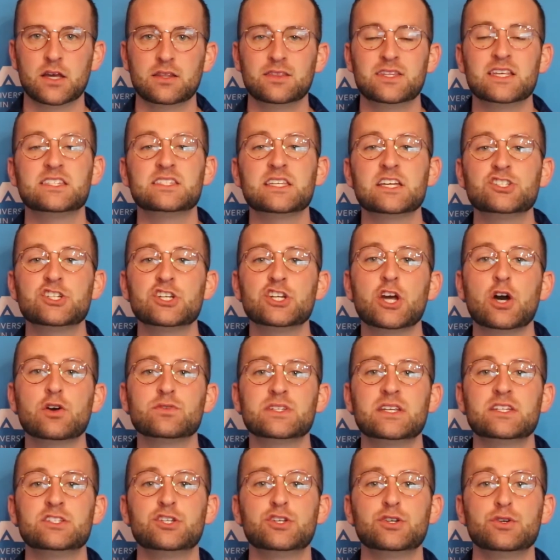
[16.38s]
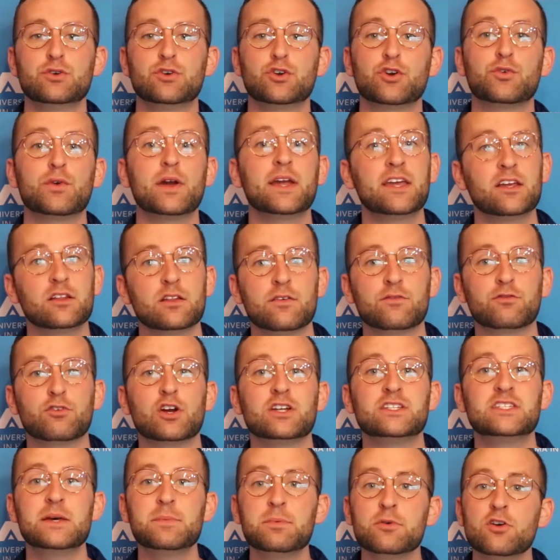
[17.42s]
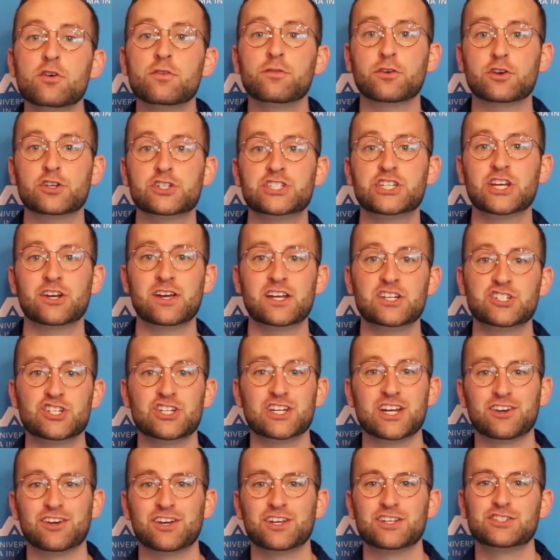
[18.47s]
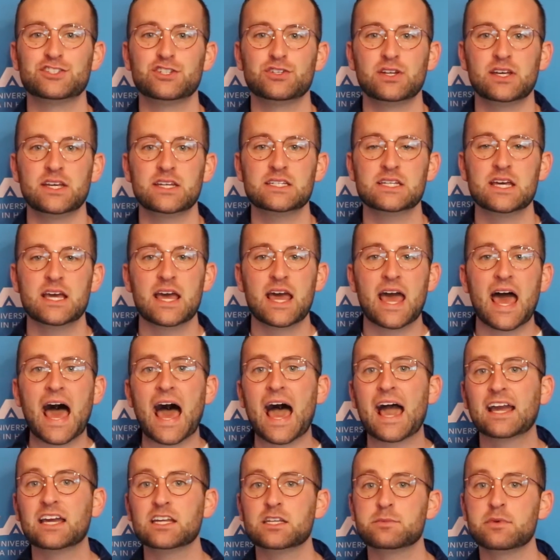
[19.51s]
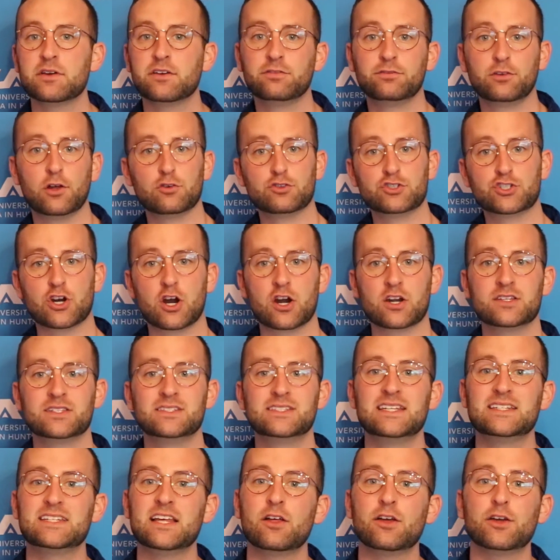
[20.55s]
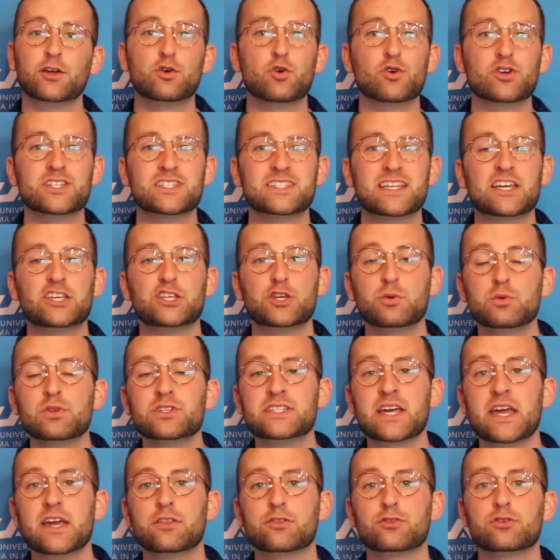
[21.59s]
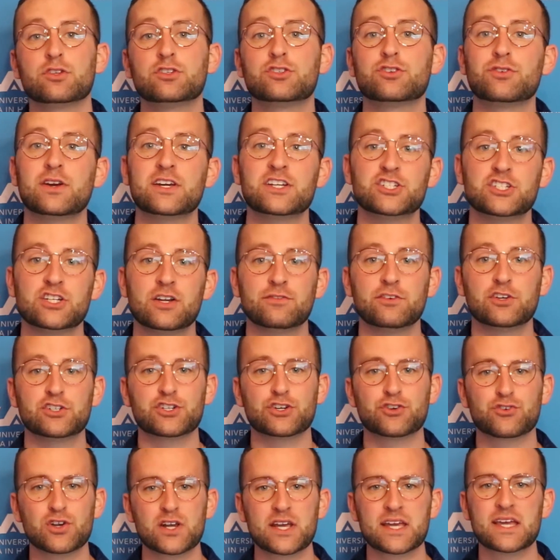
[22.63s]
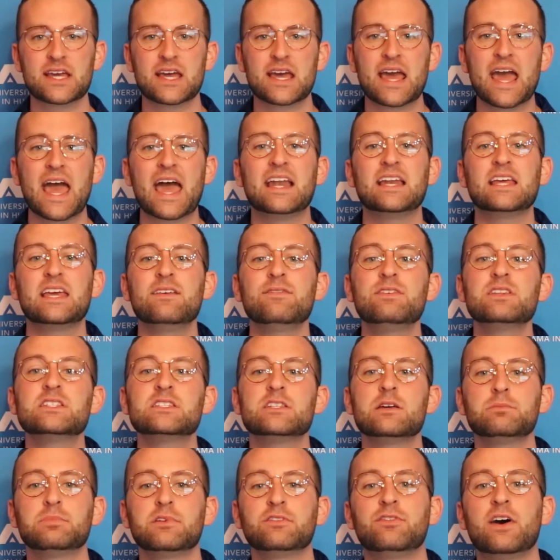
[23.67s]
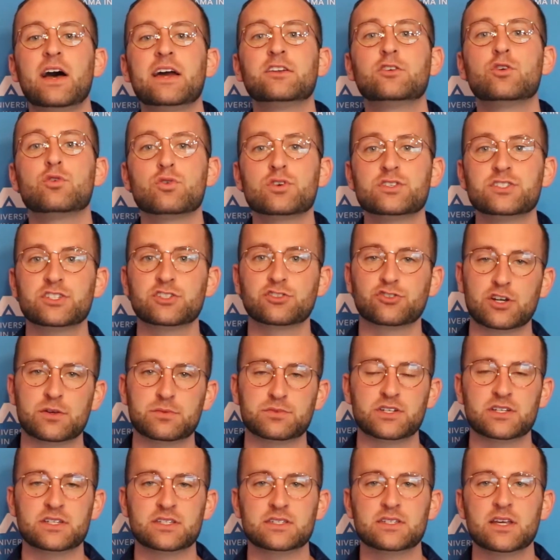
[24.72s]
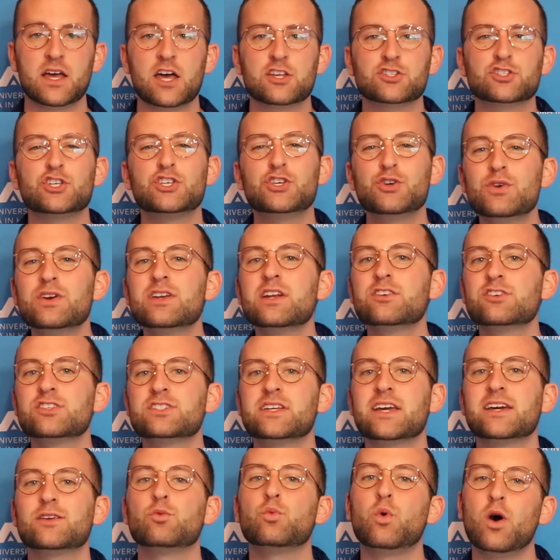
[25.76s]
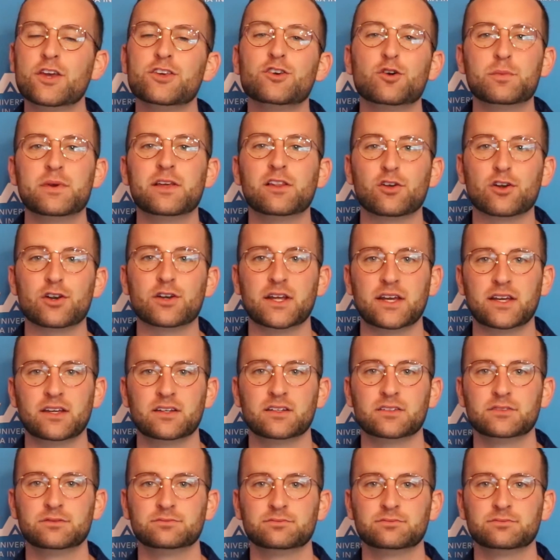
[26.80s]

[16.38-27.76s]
This session goes into curriculum for a typical first-year engineering student, academic flowcharts detailing courses that you will take through the duration of your degree, and even simplified course descriptions so you can understand what you'll be learning.